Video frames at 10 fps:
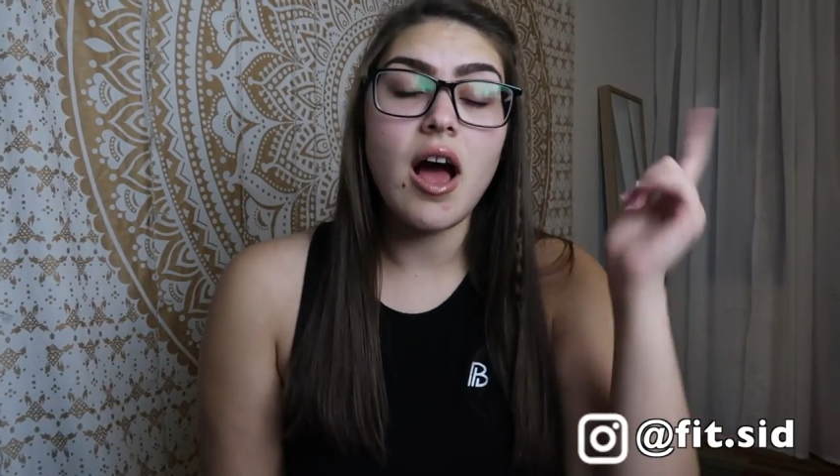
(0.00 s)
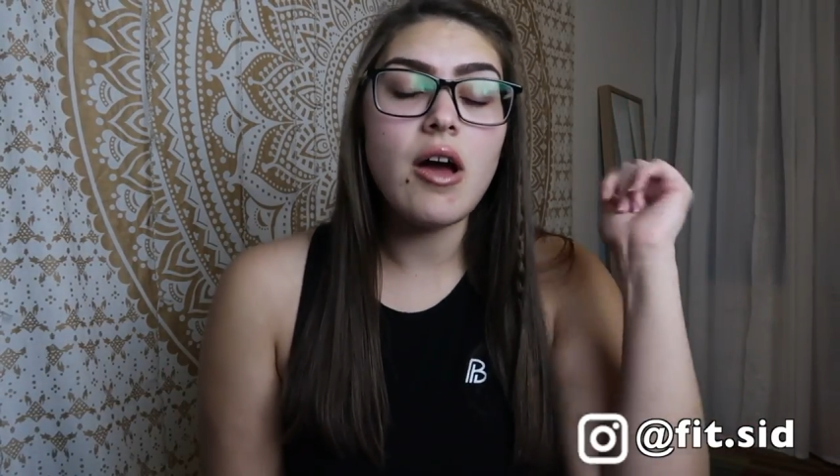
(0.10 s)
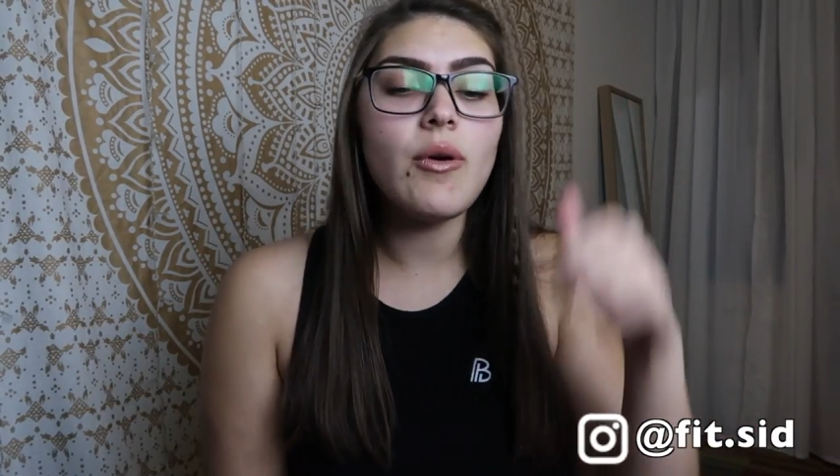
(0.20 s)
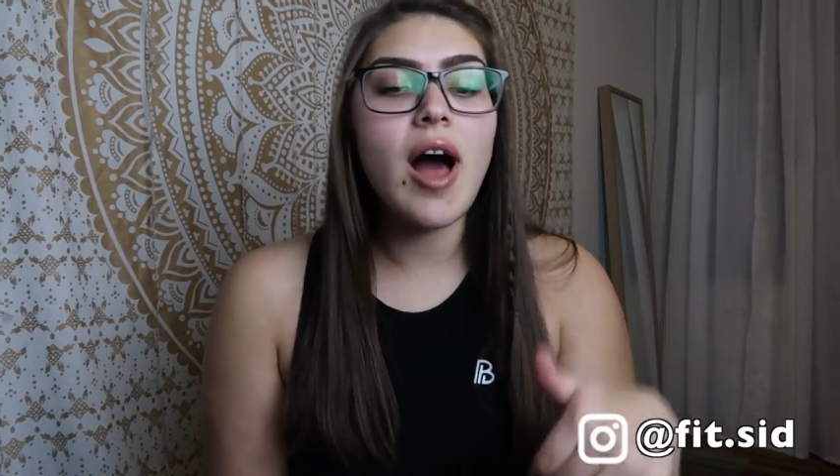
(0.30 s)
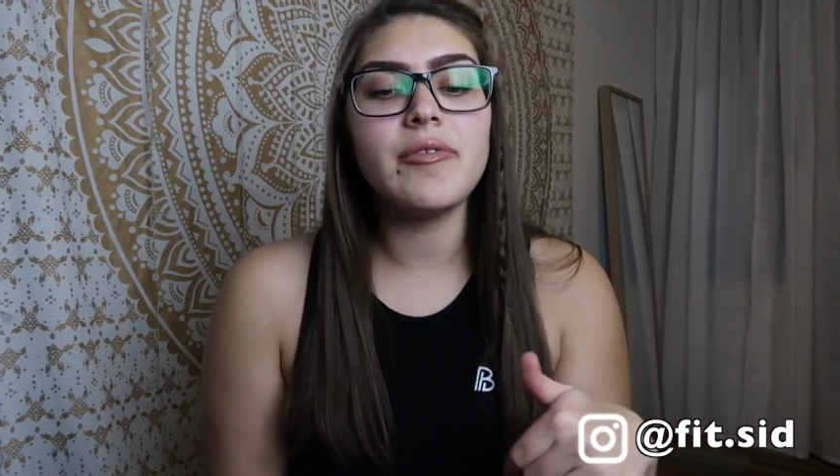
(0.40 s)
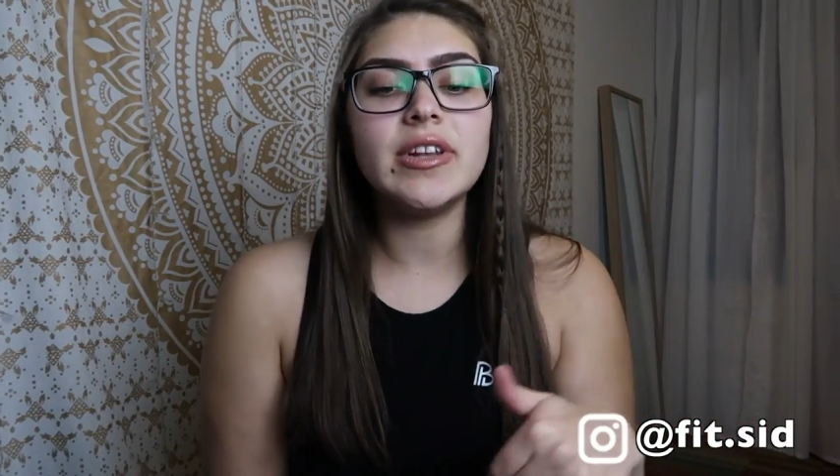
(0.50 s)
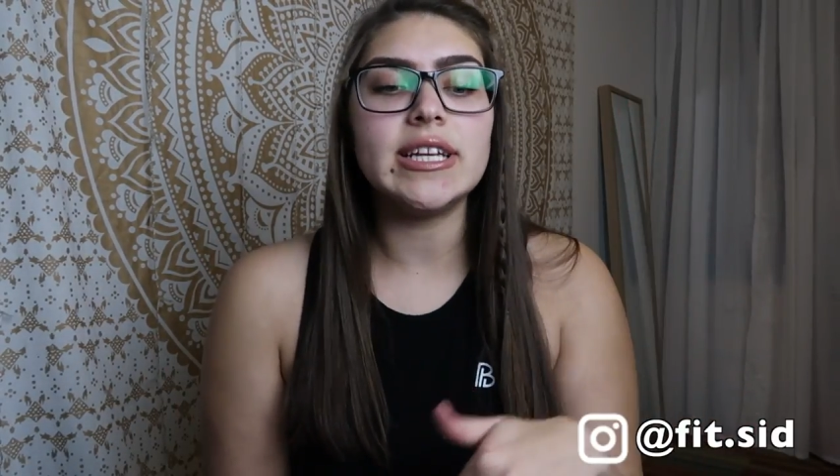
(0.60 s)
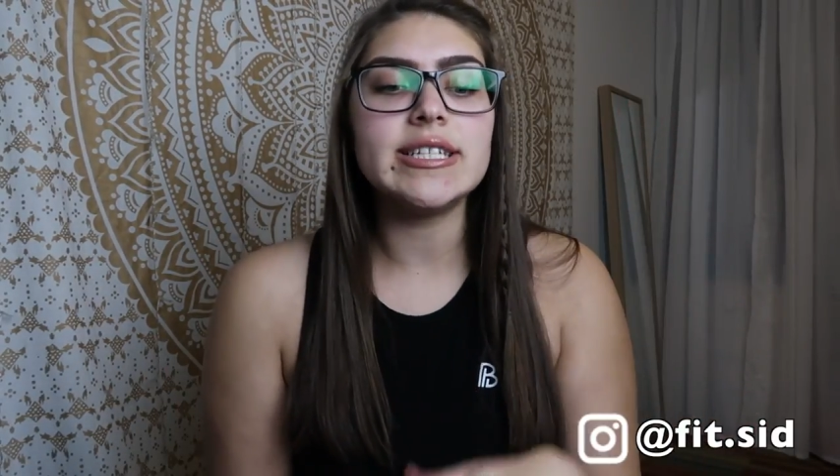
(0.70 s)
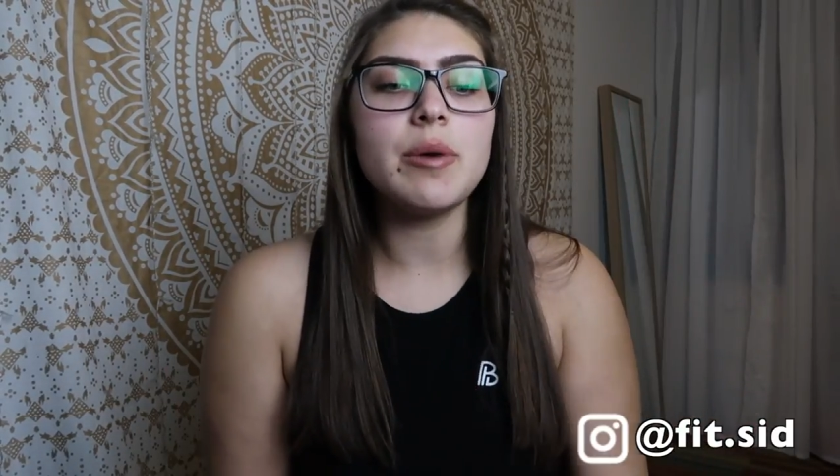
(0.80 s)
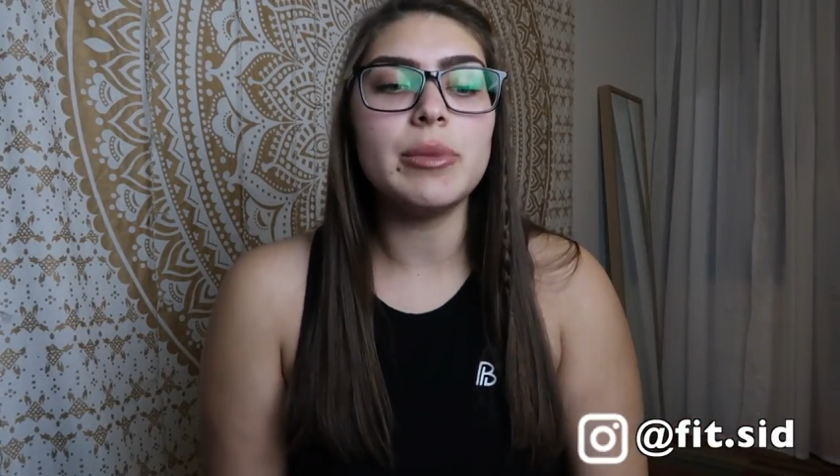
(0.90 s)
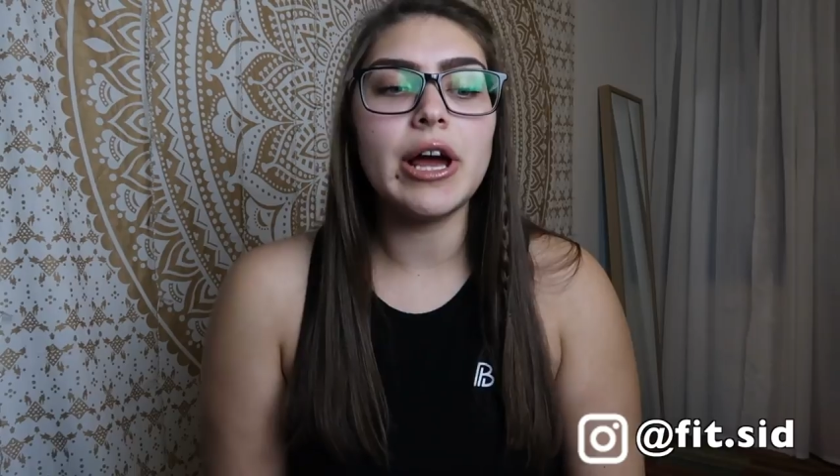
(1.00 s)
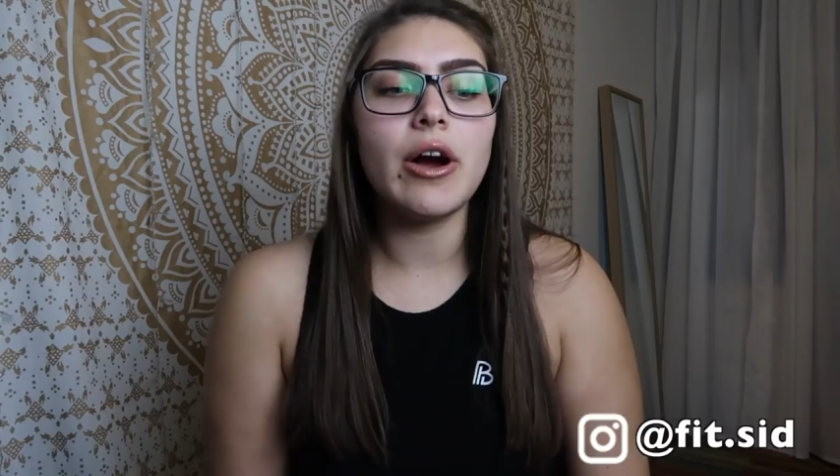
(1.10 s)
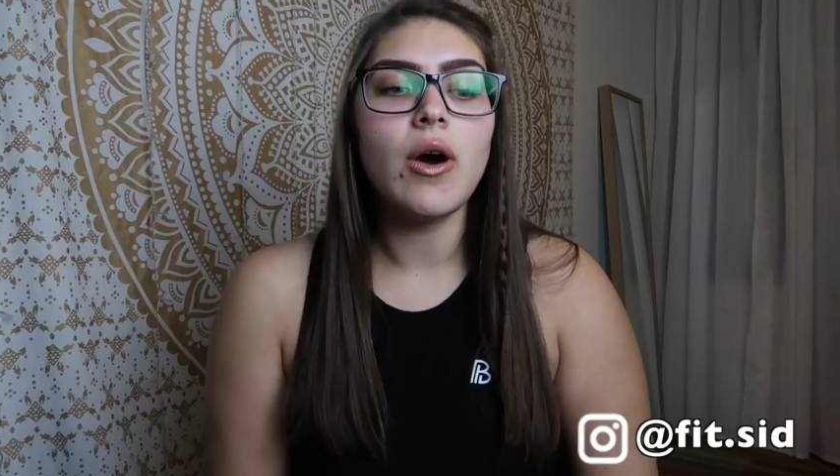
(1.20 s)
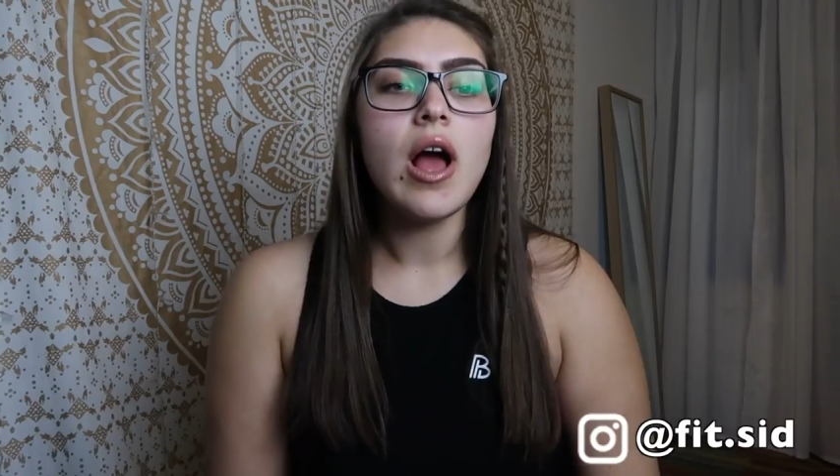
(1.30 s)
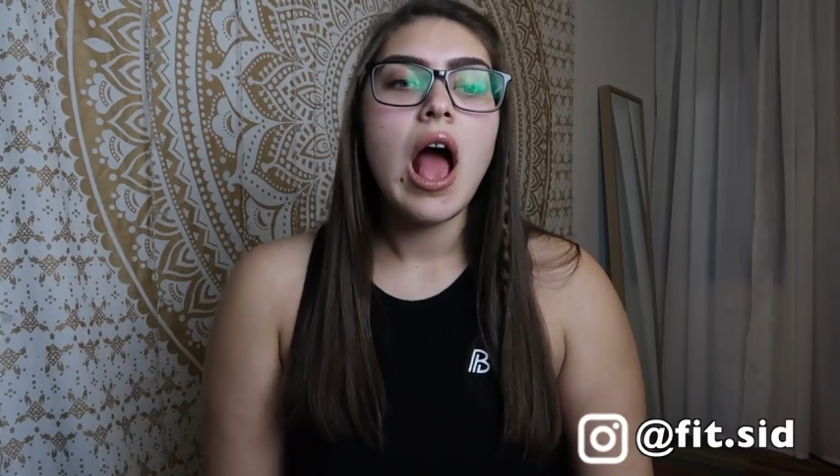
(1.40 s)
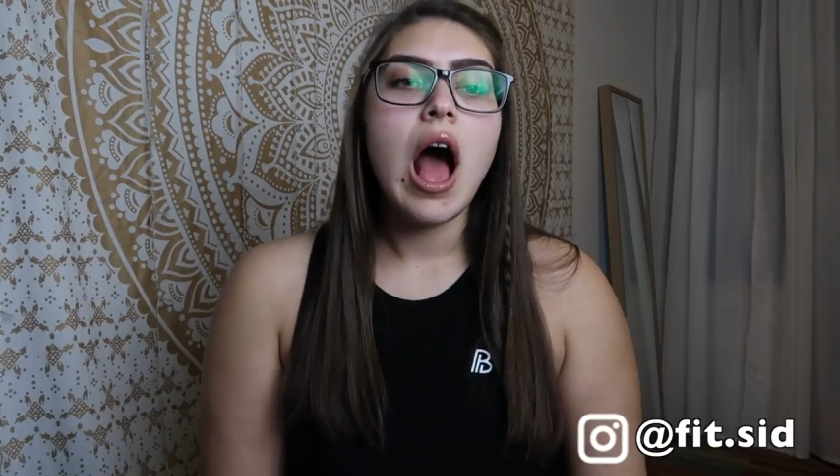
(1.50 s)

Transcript: I will have it linked down below.